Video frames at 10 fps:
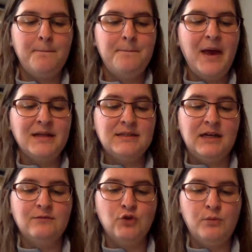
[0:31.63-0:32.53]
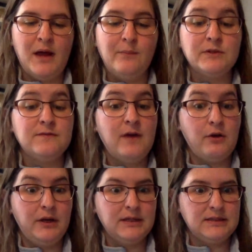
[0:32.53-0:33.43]
Pet day in room 9 was
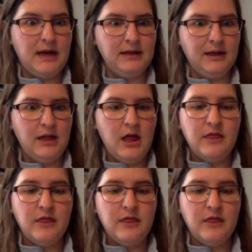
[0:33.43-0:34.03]
very exciting.